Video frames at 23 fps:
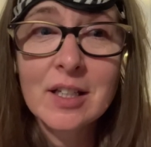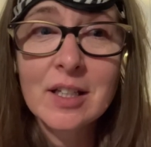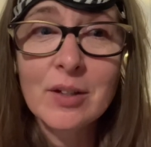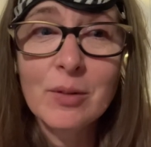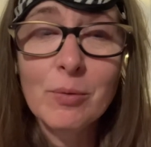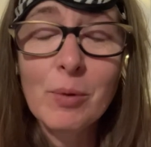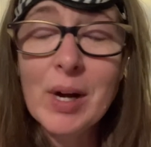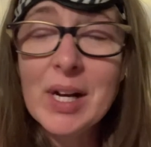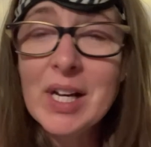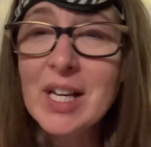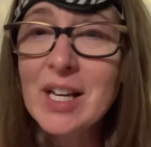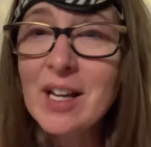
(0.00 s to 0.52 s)

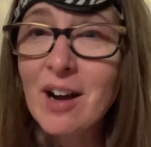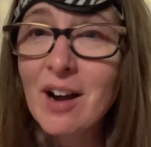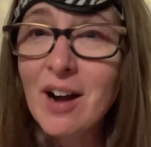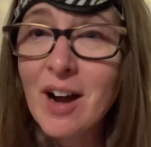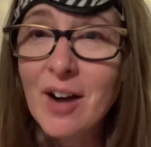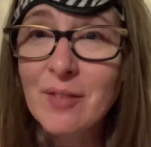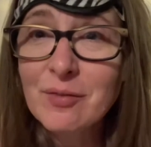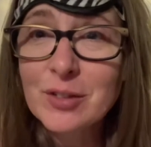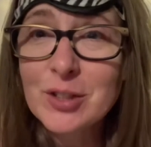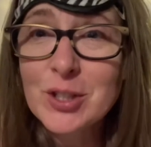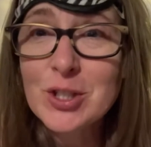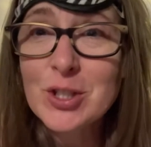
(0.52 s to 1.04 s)
what he
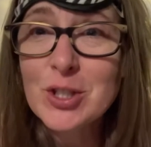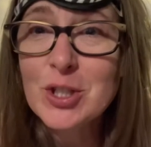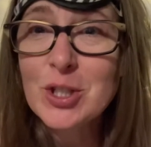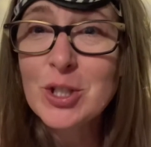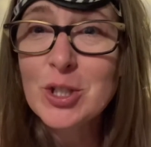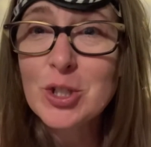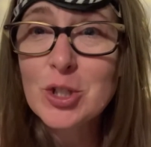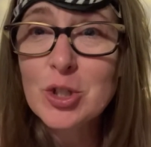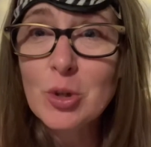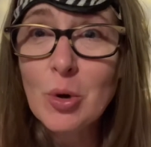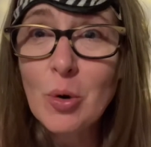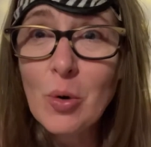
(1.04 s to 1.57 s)
offers, the
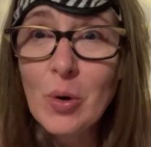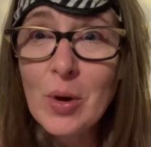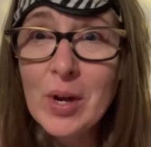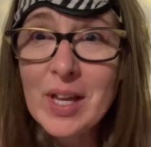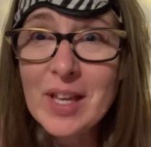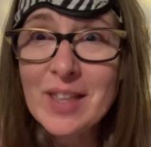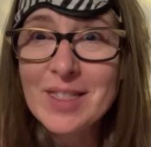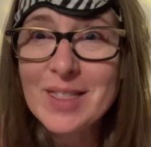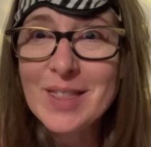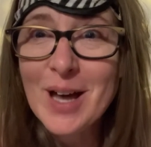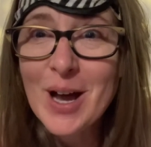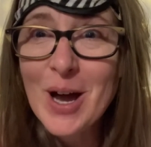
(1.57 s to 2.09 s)

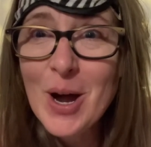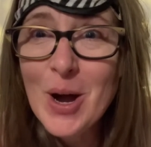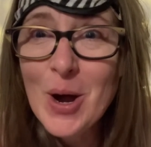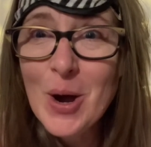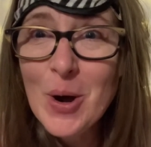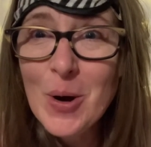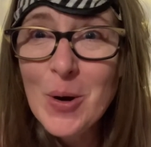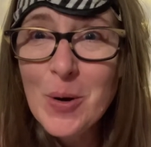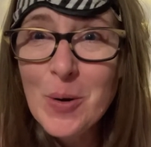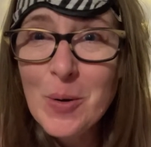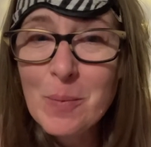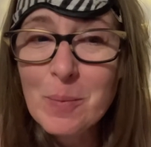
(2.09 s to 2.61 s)
joy, the
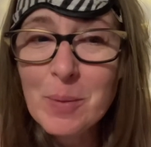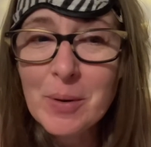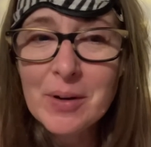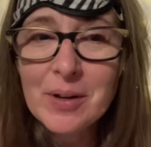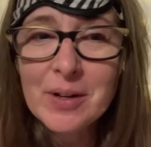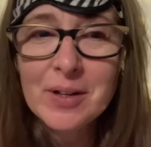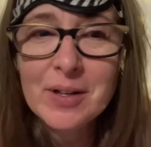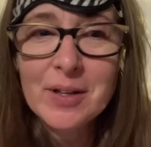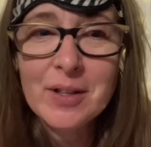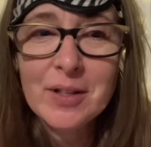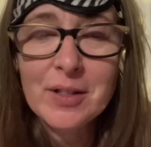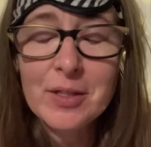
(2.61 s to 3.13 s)
hope,
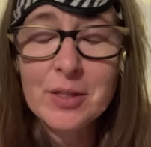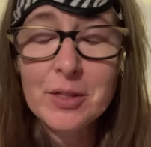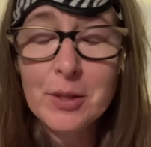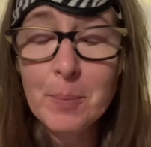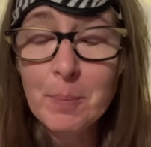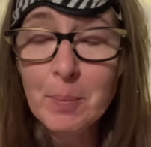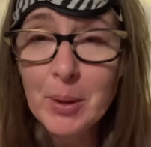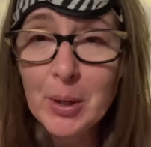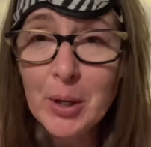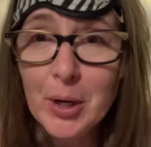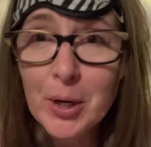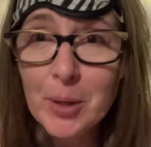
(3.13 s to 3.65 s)
the
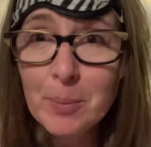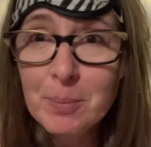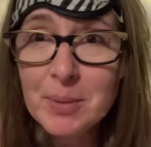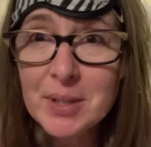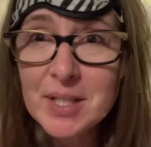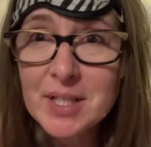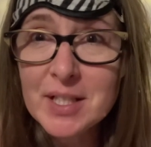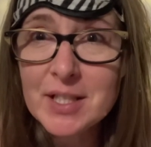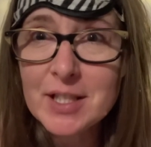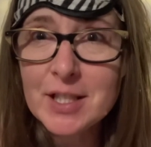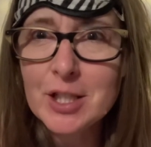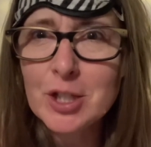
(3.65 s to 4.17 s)

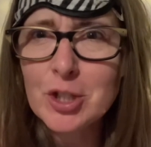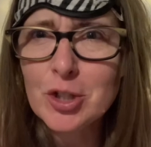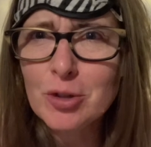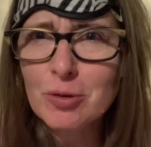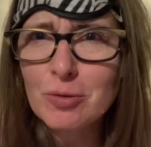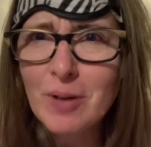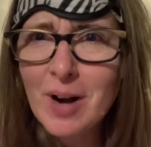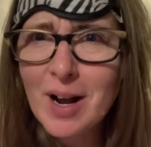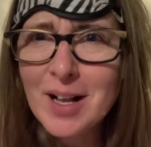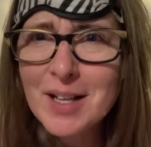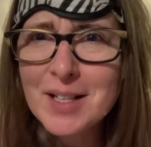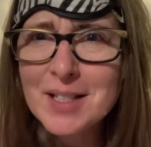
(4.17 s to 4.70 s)
purpose, the
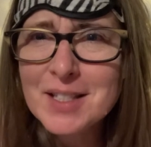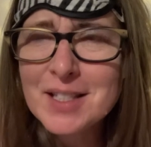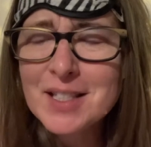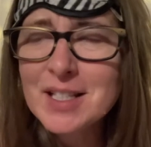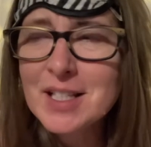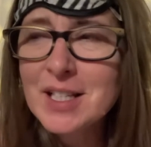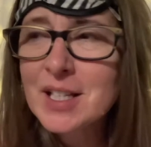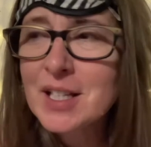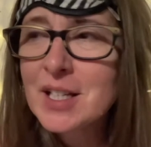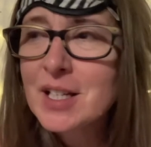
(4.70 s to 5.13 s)
trust.